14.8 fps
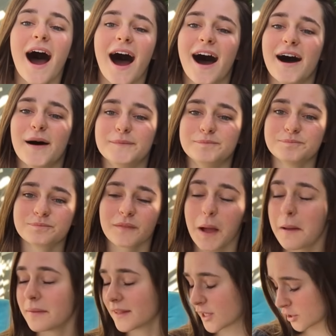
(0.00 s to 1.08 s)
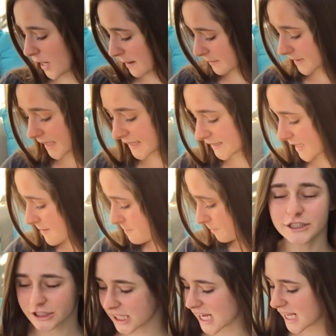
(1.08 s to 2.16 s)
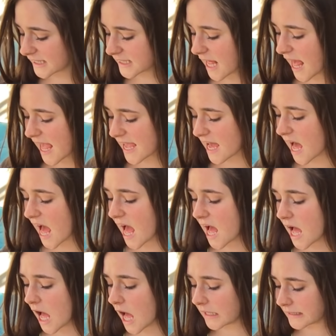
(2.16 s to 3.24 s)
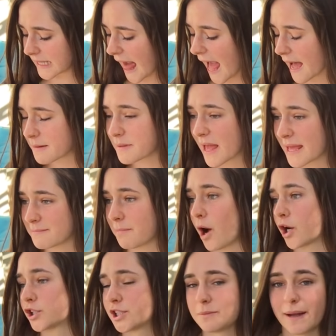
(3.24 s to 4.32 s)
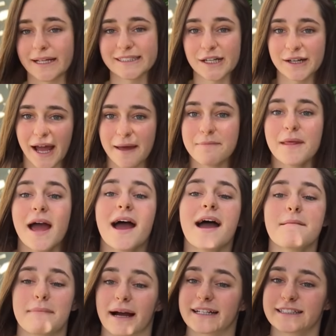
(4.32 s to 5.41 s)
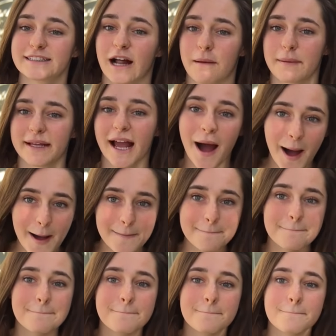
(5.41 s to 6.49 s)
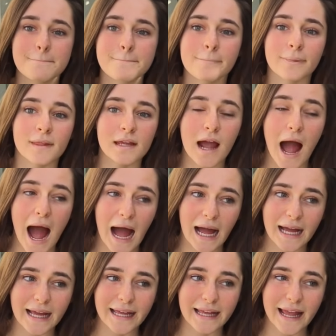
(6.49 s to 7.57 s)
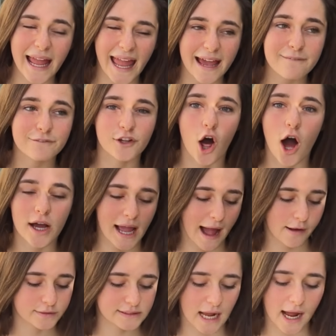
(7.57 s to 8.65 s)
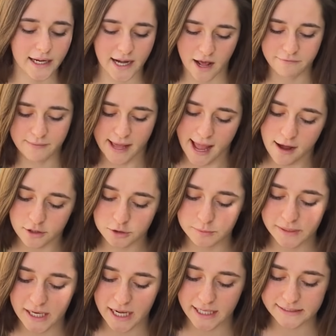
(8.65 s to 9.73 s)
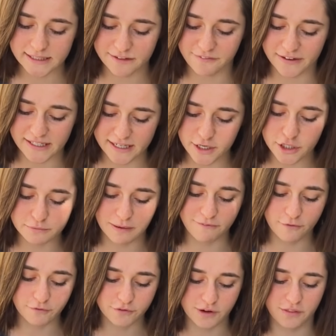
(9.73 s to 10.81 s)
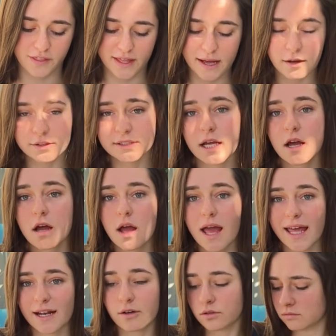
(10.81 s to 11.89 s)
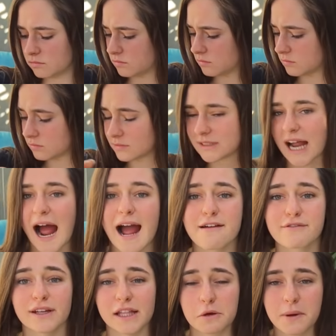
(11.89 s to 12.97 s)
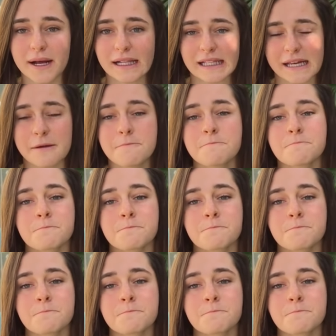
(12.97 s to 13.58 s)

Um, her is Lacey. She is a lab and boxer mix. Okay, back to the topic. Um, I can't vlog outside of my house because if I need to use my phone for anything else, it'll die really quickly.